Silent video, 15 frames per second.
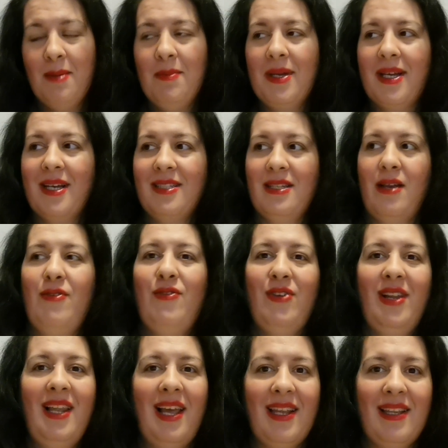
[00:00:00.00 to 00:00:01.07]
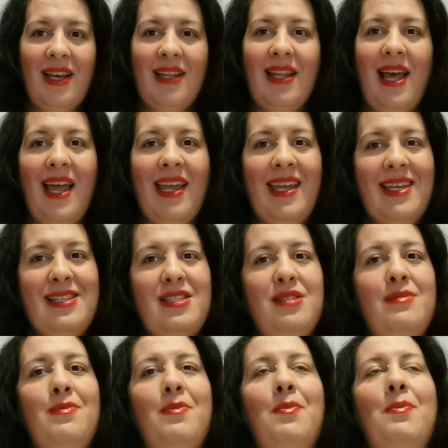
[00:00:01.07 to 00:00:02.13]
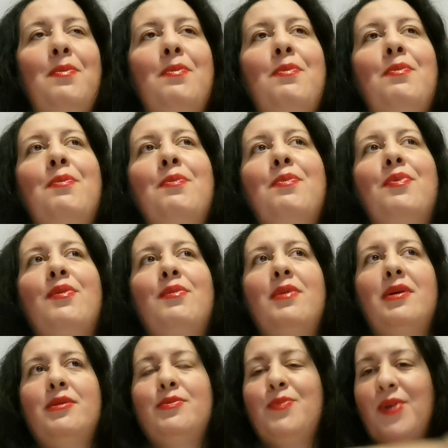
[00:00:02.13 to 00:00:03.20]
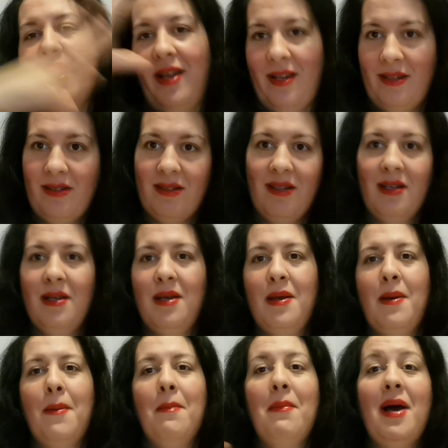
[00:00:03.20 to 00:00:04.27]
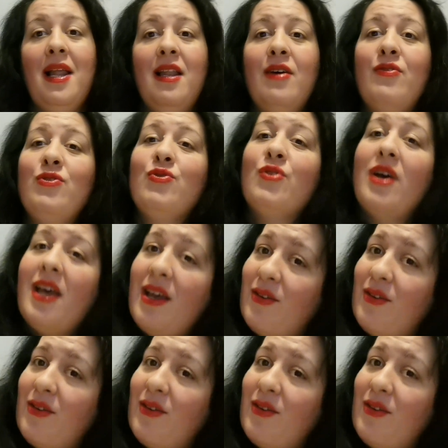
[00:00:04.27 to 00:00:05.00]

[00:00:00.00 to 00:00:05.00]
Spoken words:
Because I feel like that I can spread my love to